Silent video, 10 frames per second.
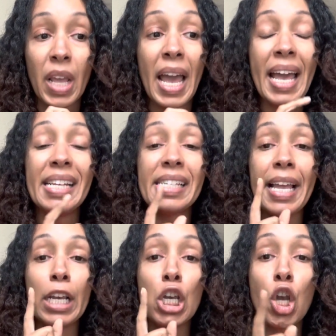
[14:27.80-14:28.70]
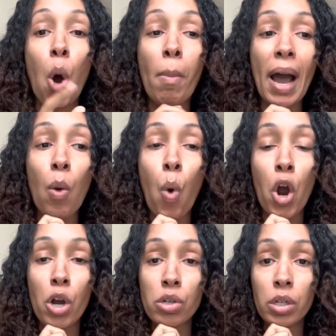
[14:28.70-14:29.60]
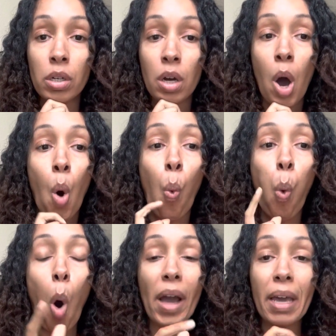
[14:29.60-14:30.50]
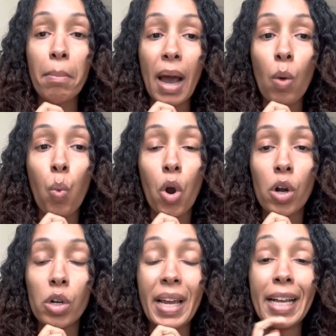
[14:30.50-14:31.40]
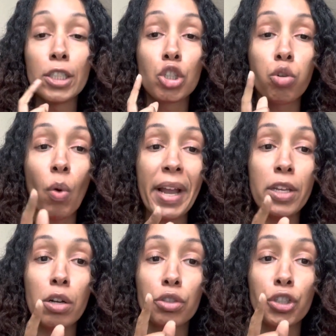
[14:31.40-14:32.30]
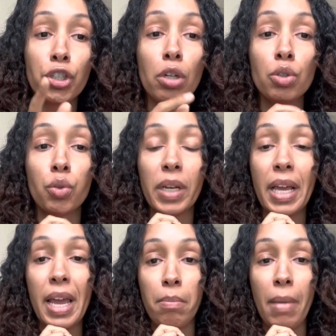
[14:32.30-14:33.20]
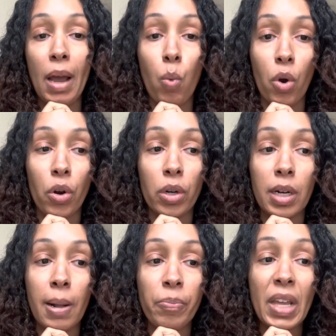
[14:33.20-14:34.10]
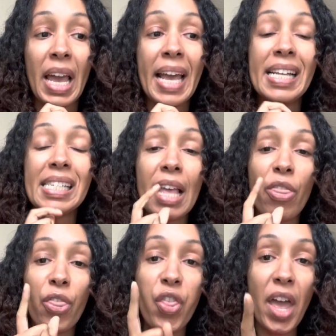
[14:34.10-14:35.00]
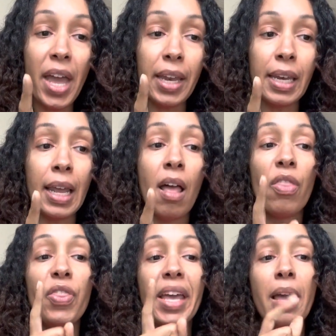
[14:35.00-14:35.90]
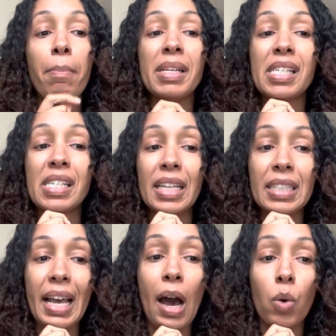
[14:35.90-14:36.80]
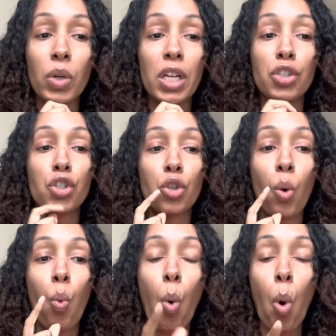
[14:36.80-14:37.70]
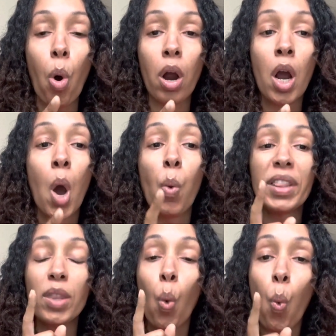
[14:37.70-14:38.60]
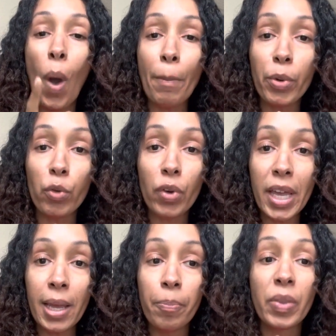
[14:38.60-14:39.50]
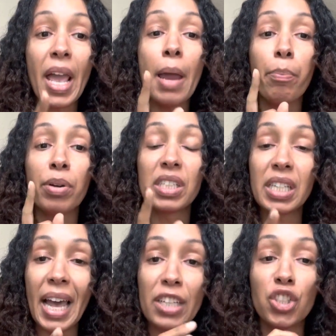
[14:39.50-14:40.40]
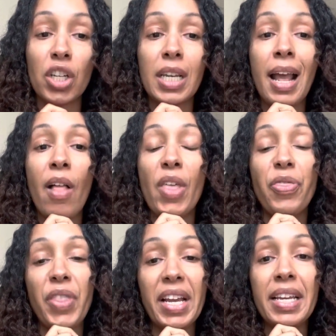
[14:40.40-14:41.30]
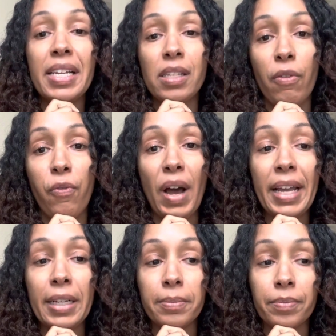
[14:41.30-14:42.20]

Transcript: He said, know my word, walk in my word, and train your children in my word. He said, then they can be sent out into the war with the weaponry and protection that they need to fight.